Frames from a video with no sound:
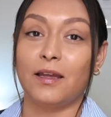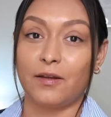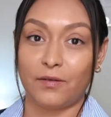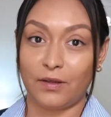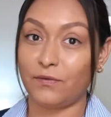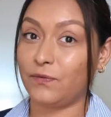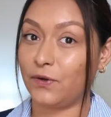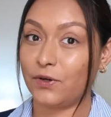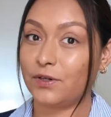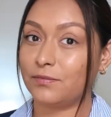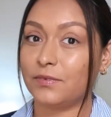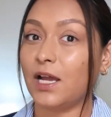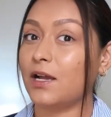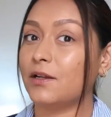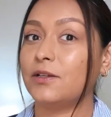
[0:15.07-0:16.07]
if you're
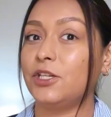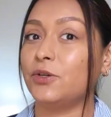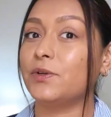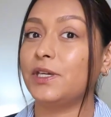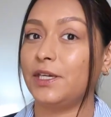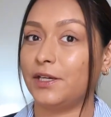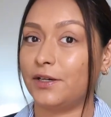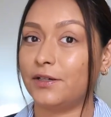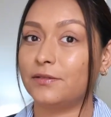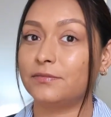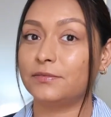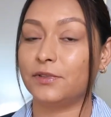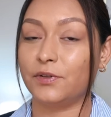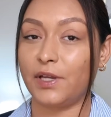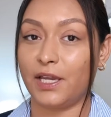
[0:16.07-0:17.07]
not new here,
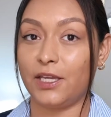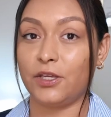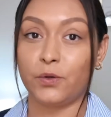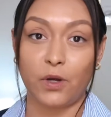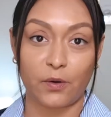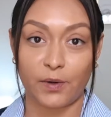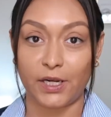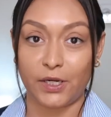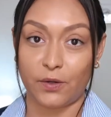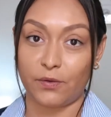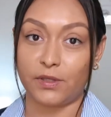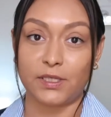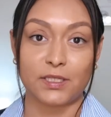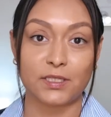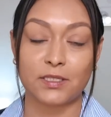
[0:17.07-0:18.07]
okay, you already know
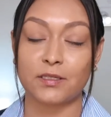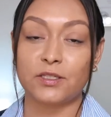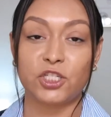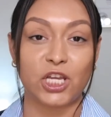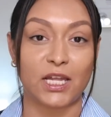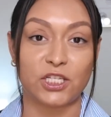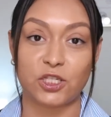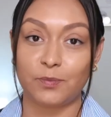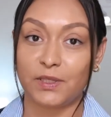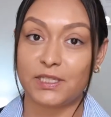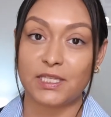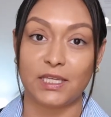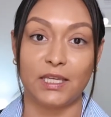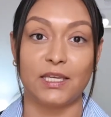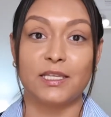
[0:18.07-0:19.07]
this.
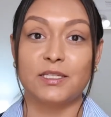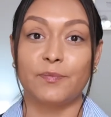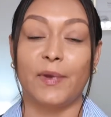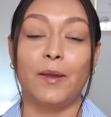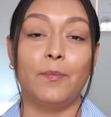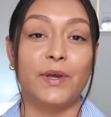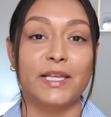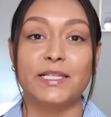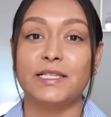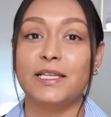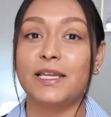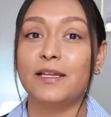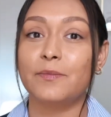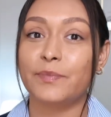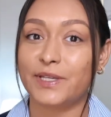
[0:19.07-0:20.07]
ChatGPT is my
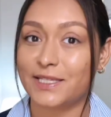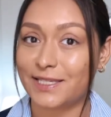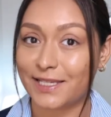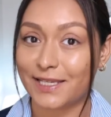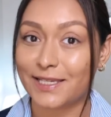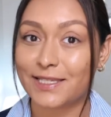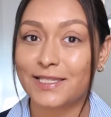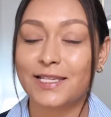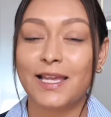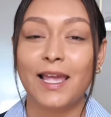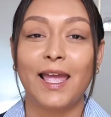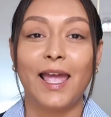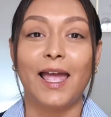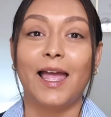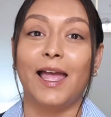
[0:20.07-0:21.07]
bestie in business
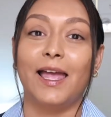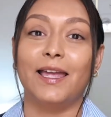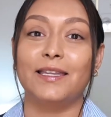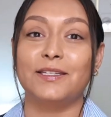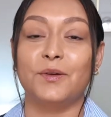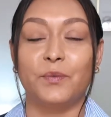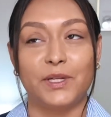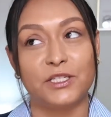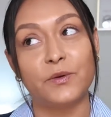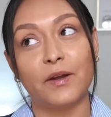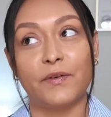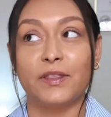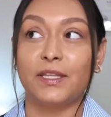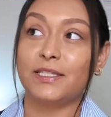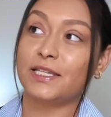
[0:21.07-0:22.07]
and we do
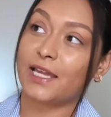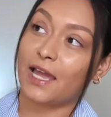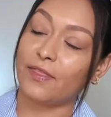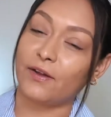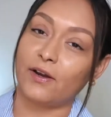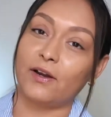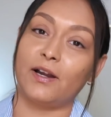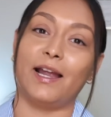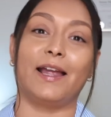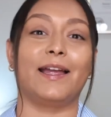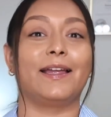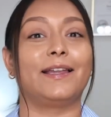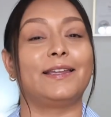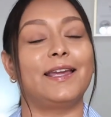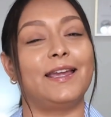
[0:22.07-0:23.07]
everything together
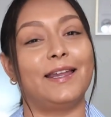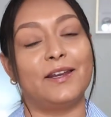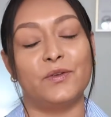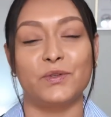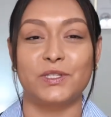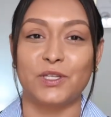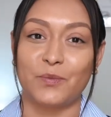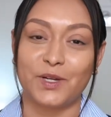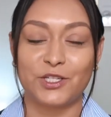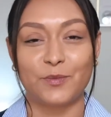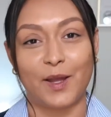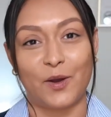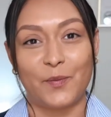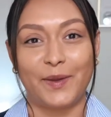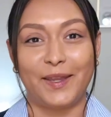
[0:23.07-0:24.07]
and it knows so much
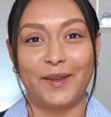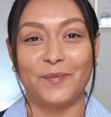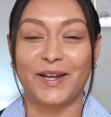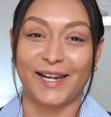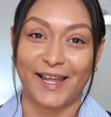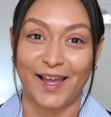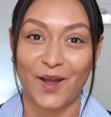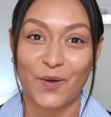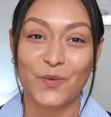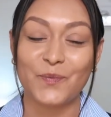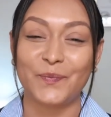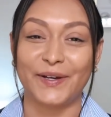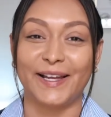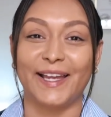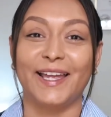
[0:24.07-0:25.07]
about me by now,
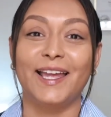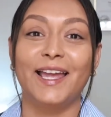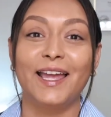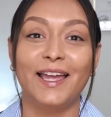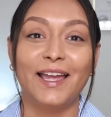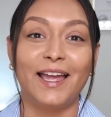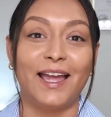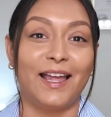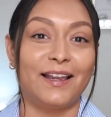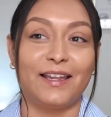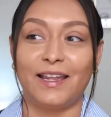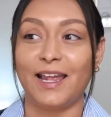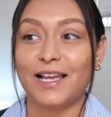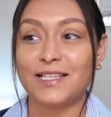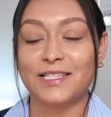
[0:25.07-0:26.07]
but it,
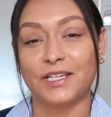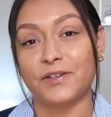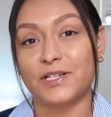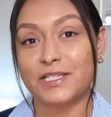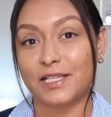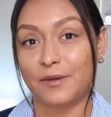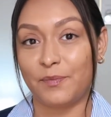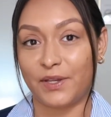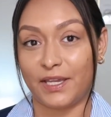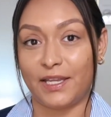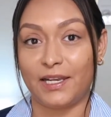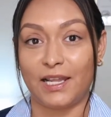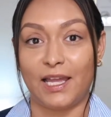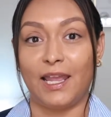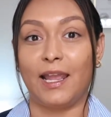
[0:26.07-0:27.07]
it has seriously
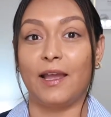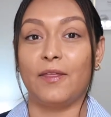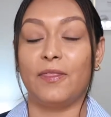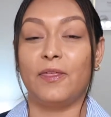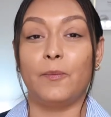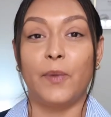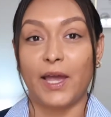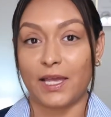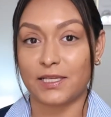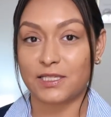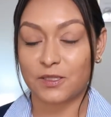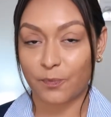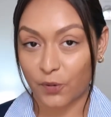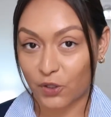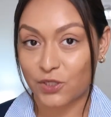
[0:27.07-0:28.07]
been like the
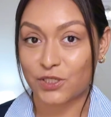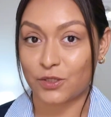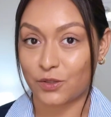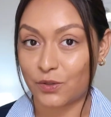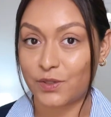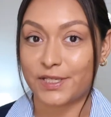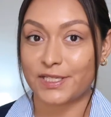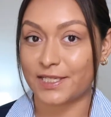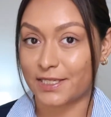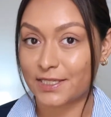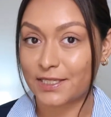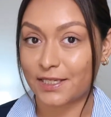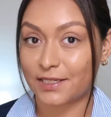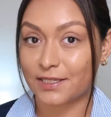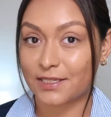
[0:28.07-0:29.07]
best personal
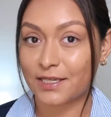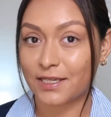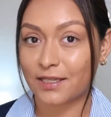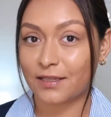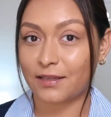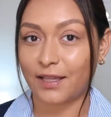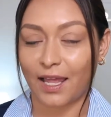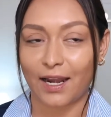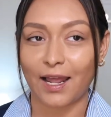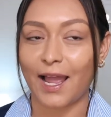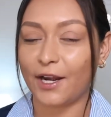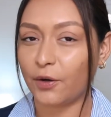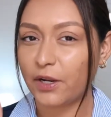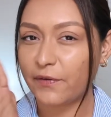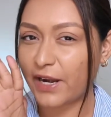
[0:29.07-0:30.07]
assistant that I
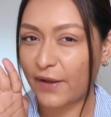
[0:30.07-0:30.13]
don't